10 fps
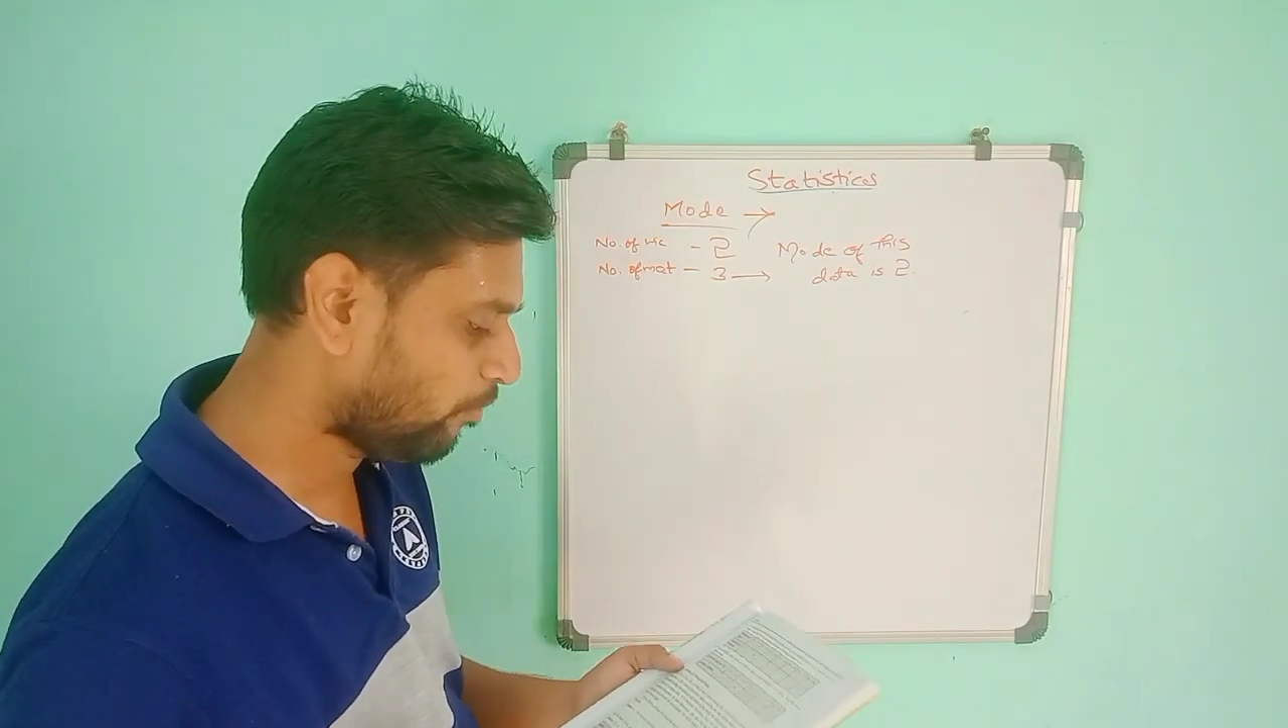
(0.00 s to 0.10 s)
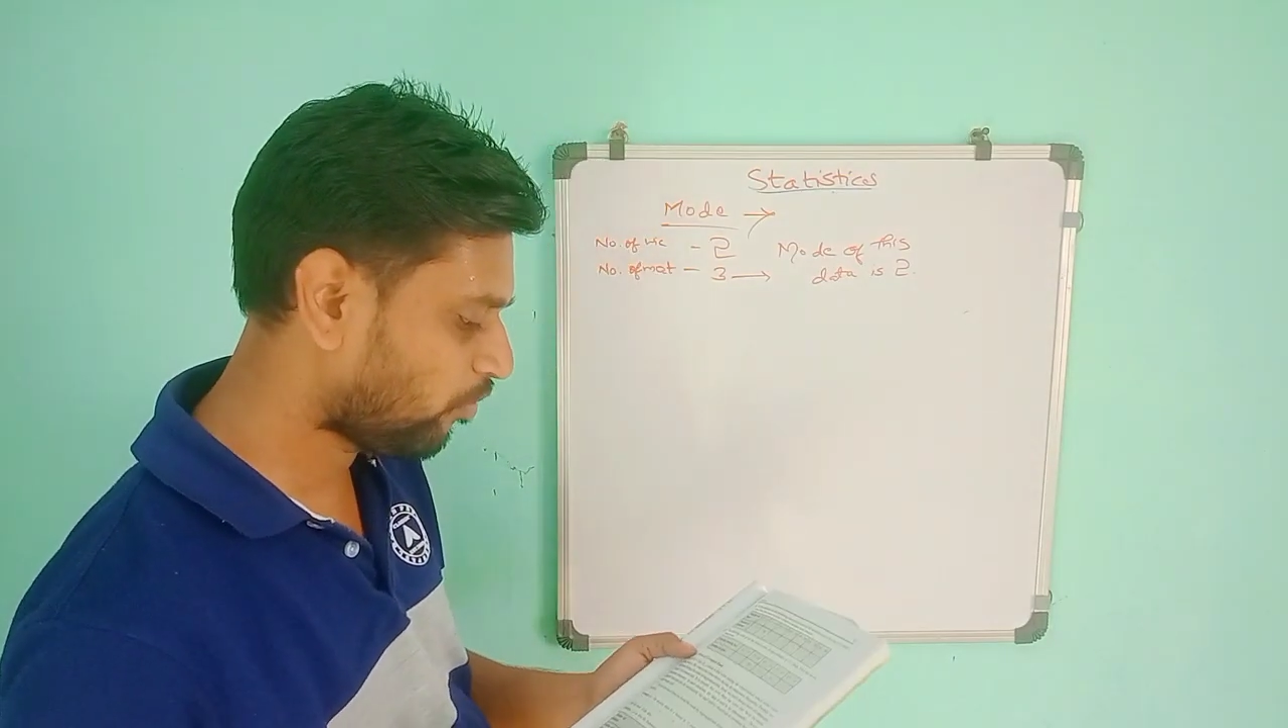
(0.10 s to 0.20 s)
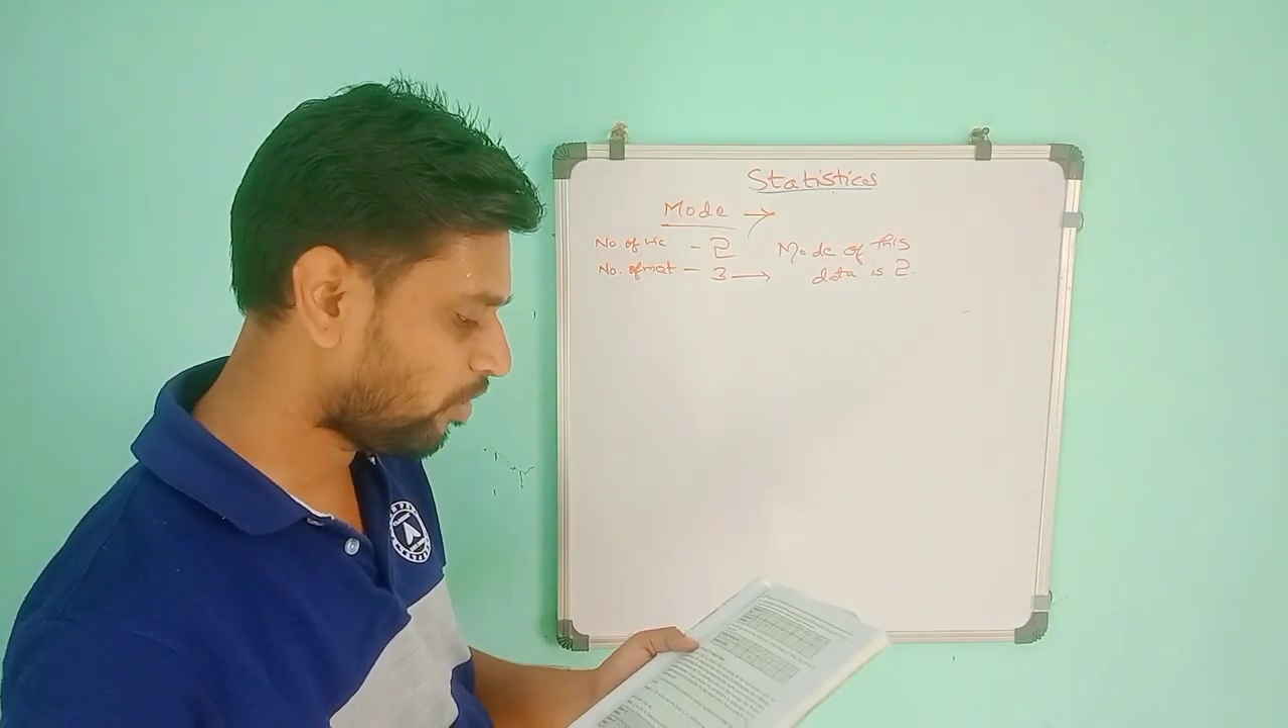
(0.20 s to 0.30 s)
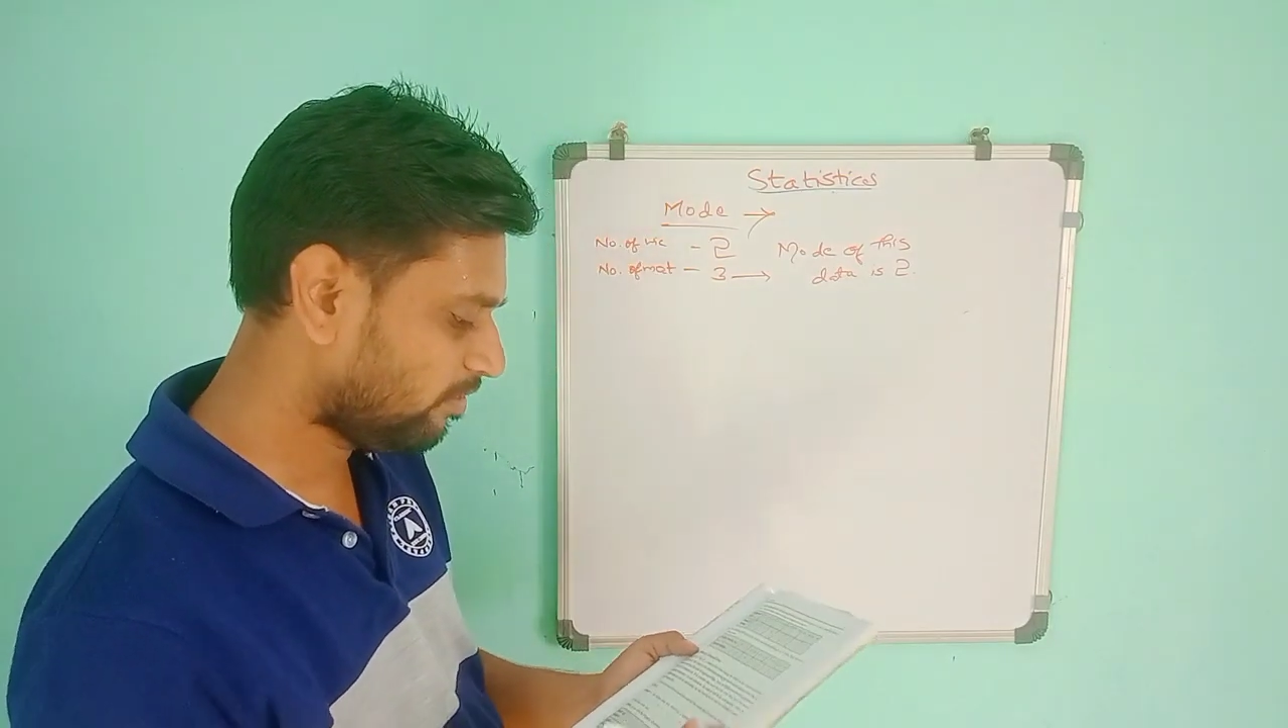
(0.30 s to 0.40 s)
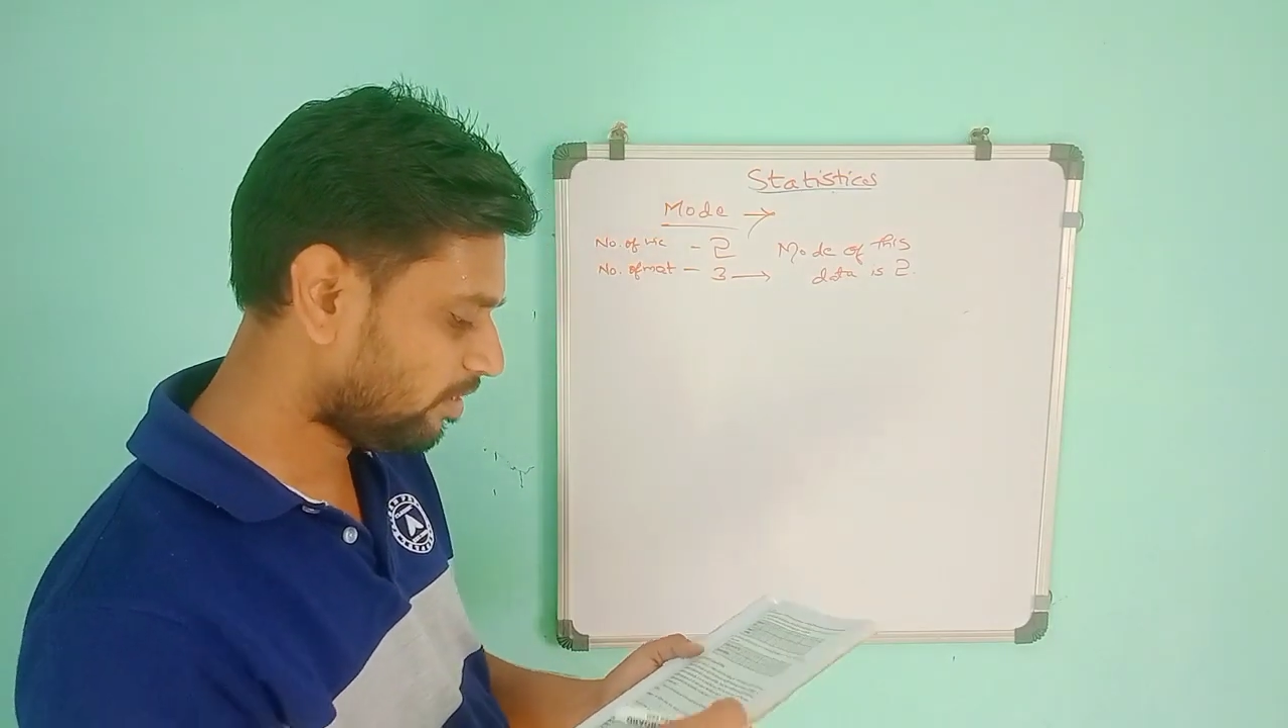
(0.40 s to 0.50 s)

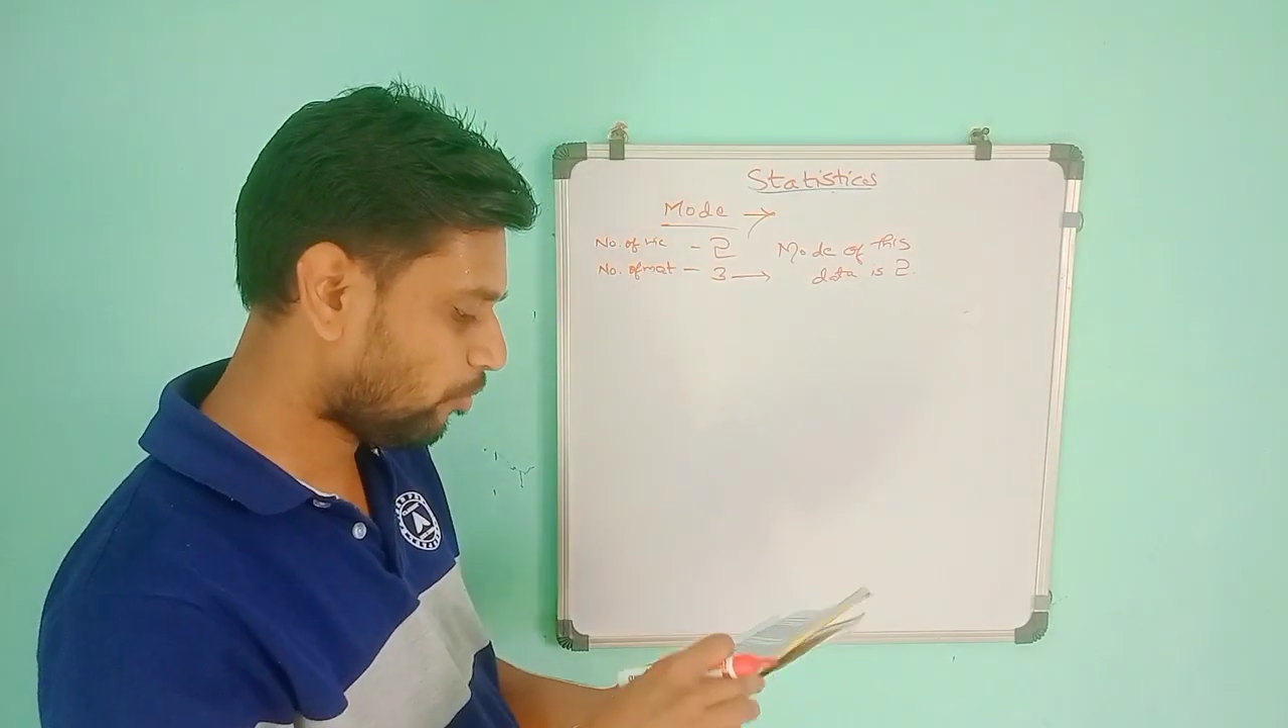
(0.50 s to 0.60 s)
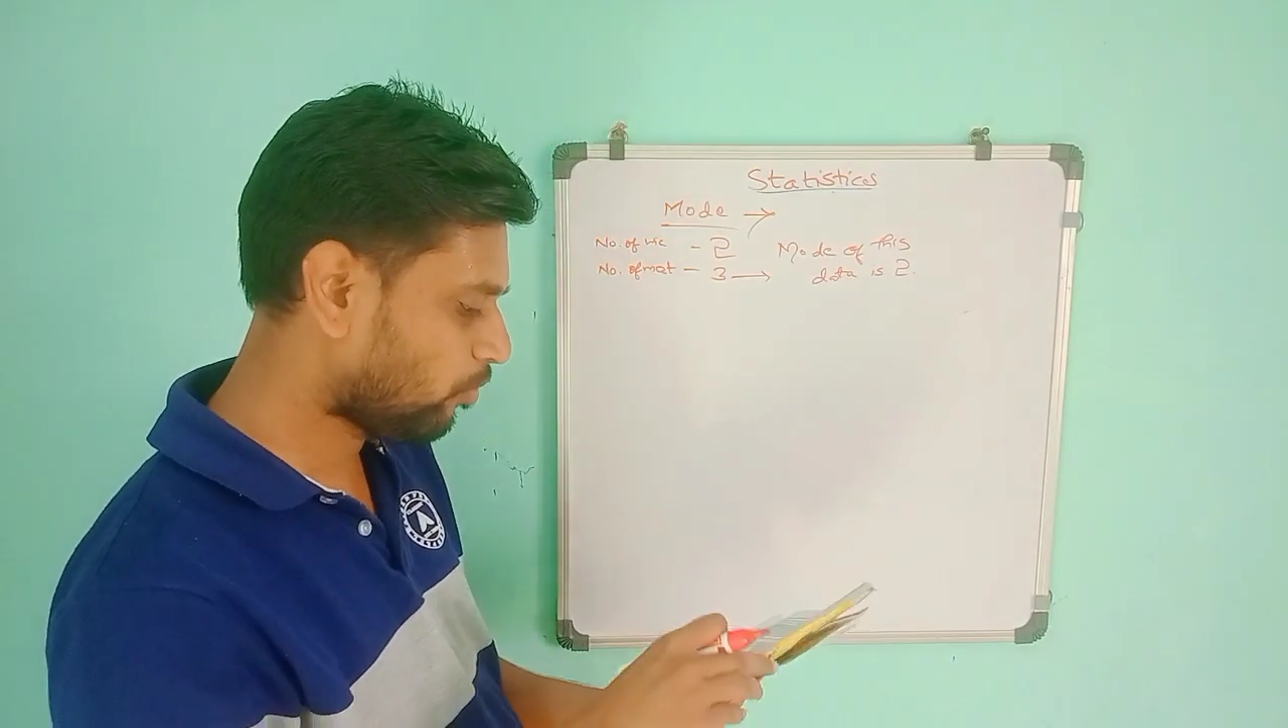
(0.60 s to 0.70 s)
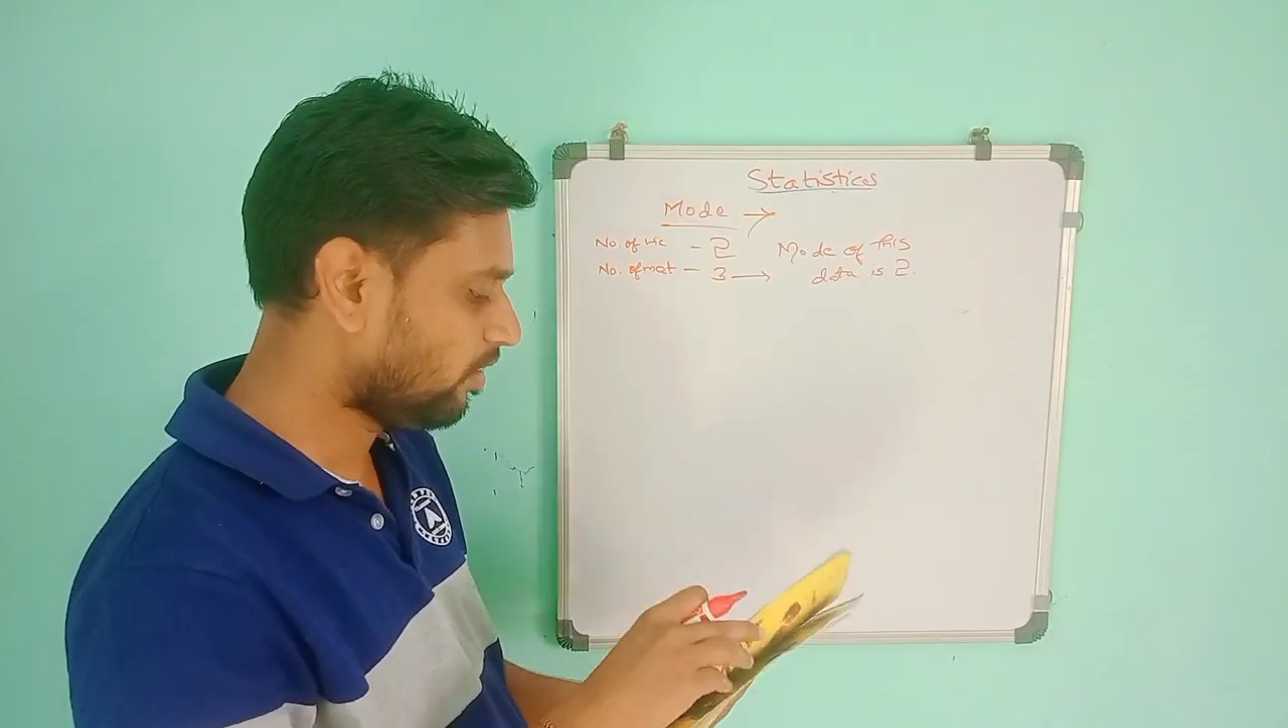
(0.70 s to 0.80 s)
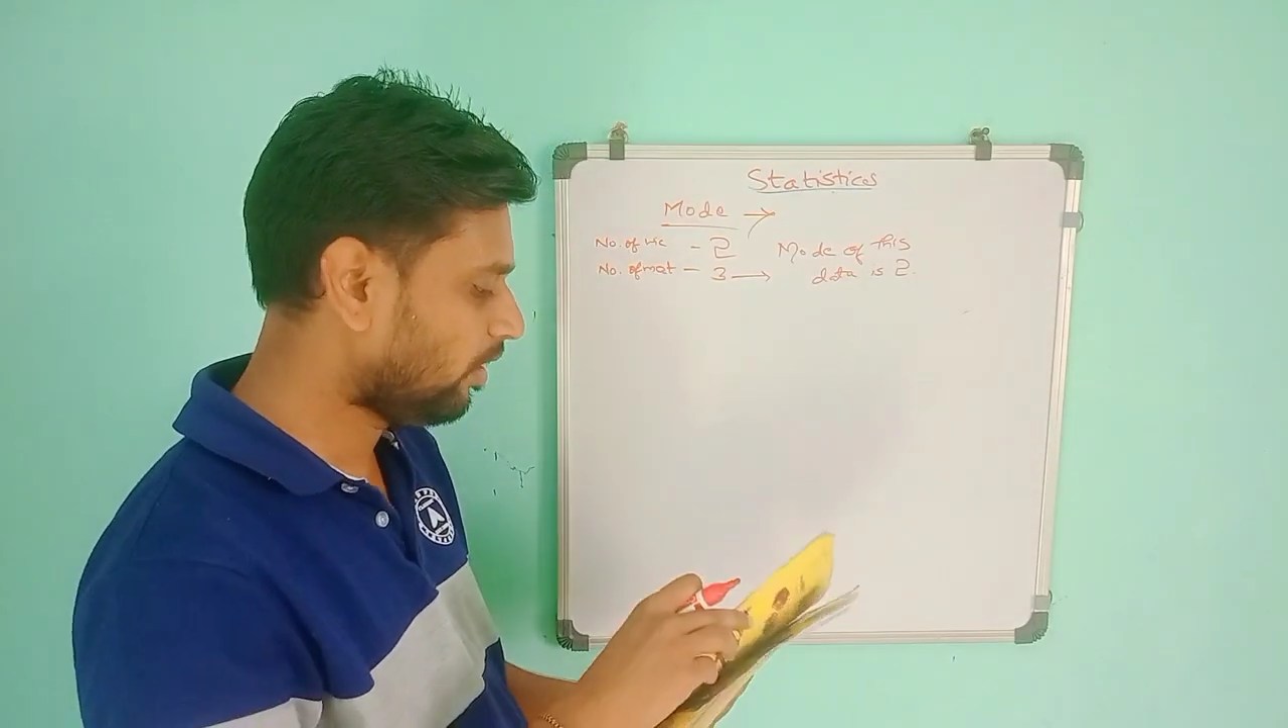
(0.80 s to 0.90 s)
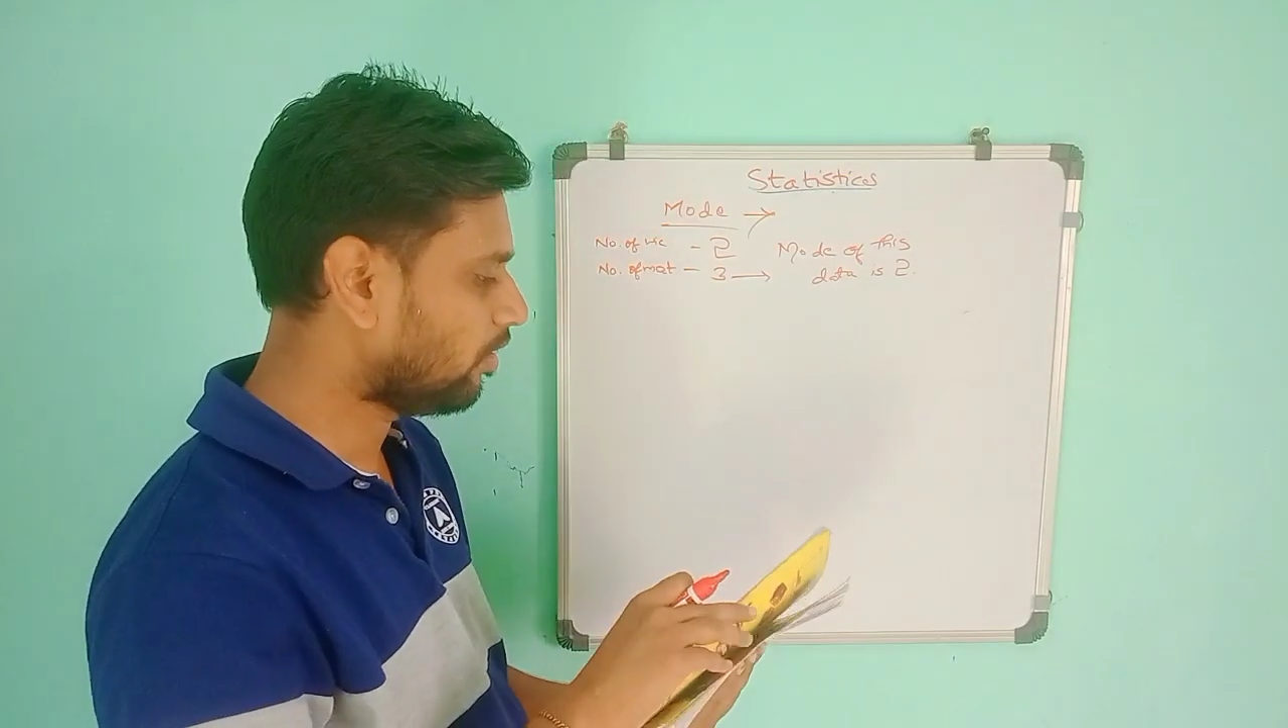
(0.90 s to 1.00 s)
frequency
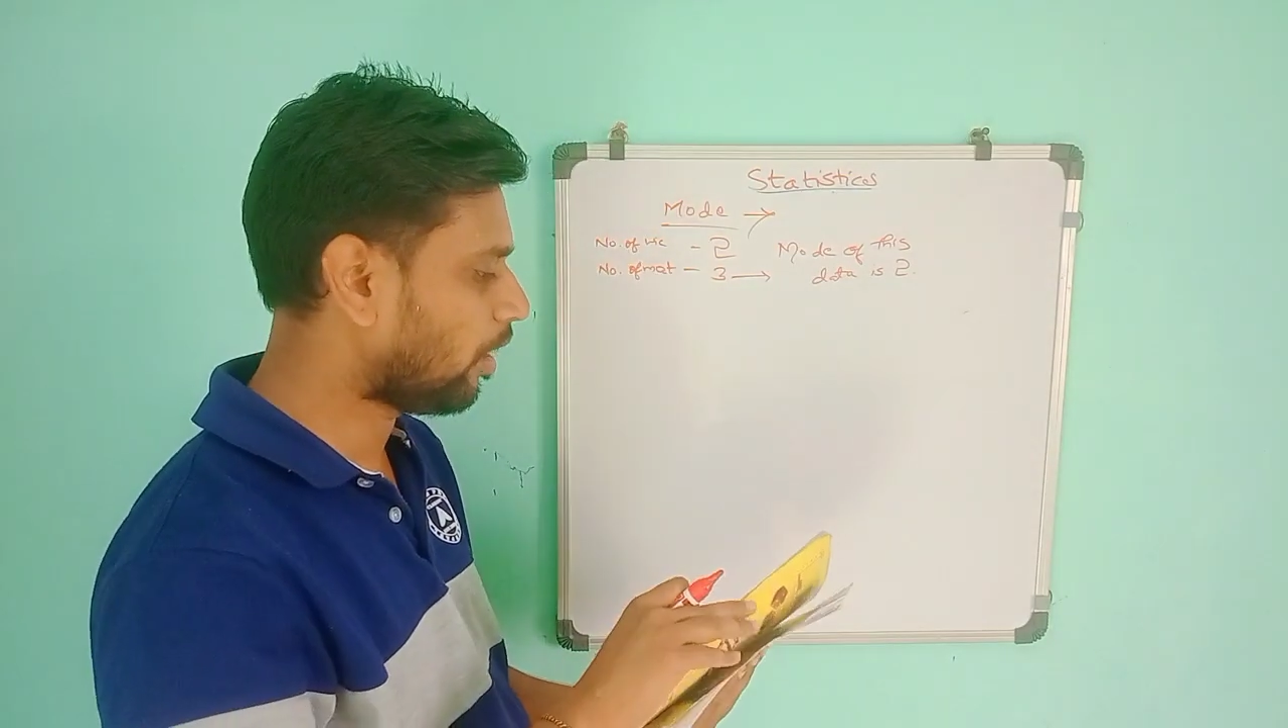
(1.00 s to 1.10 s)
among the